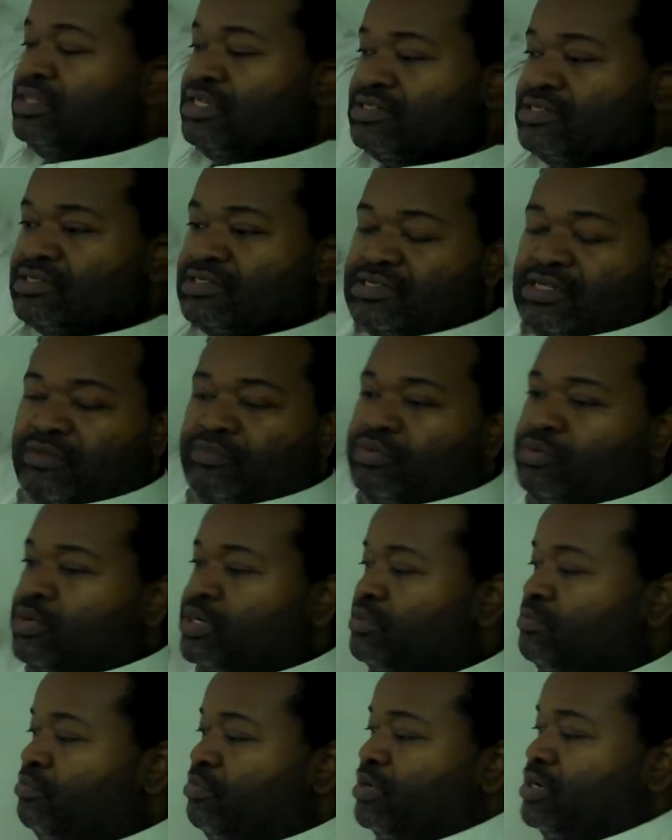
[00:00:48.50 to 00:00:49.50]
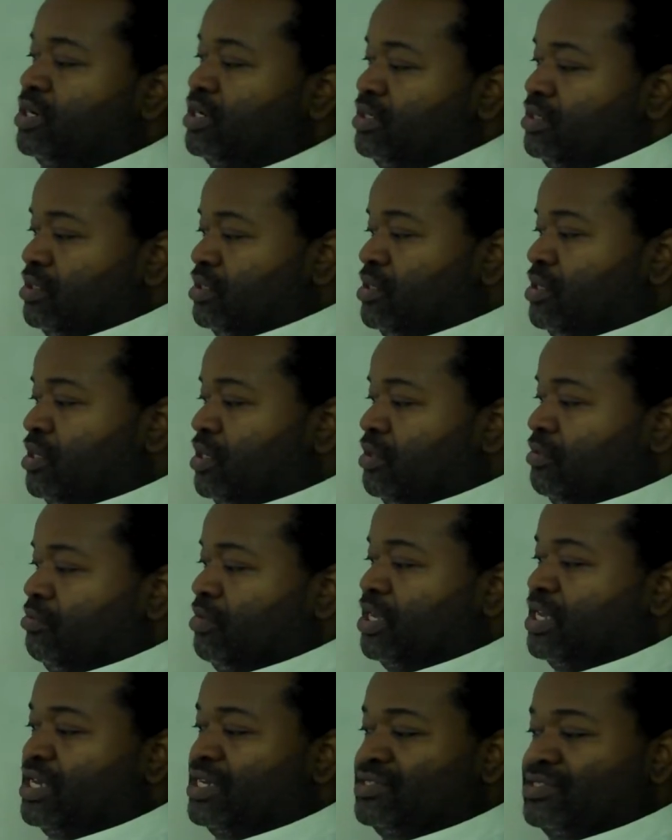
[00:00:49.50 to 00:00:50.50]
And this is the important part,
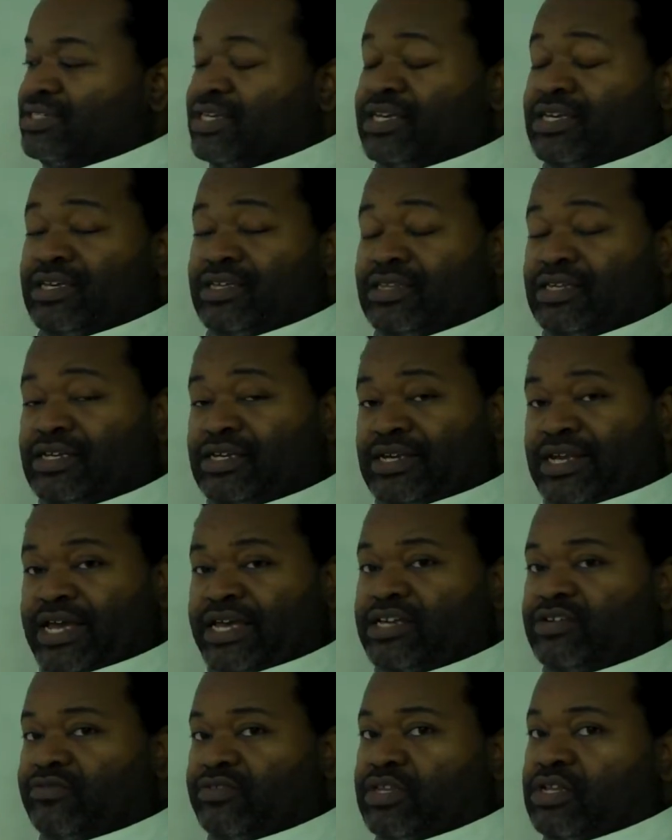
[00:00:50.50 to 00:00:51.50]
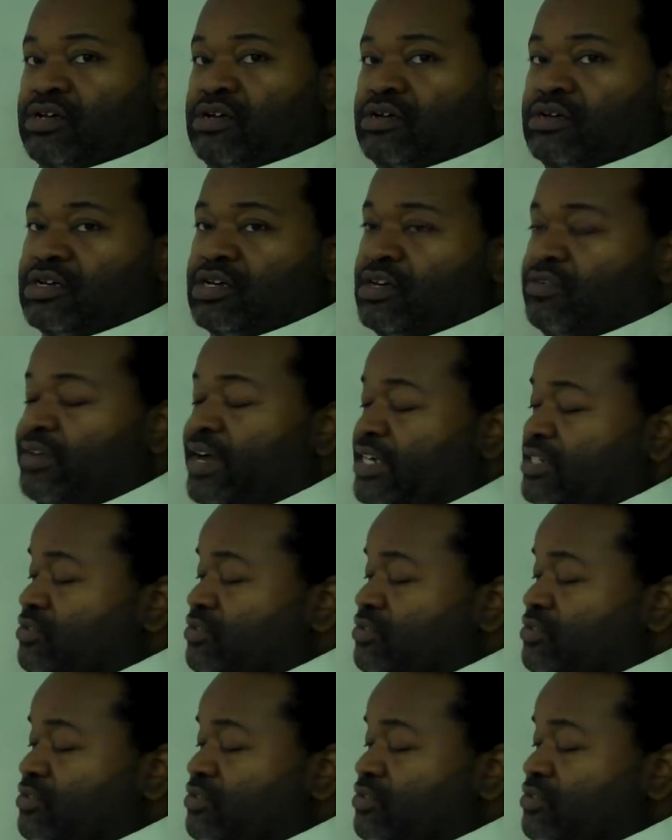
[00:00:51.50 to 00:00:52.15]
because taking the negative log of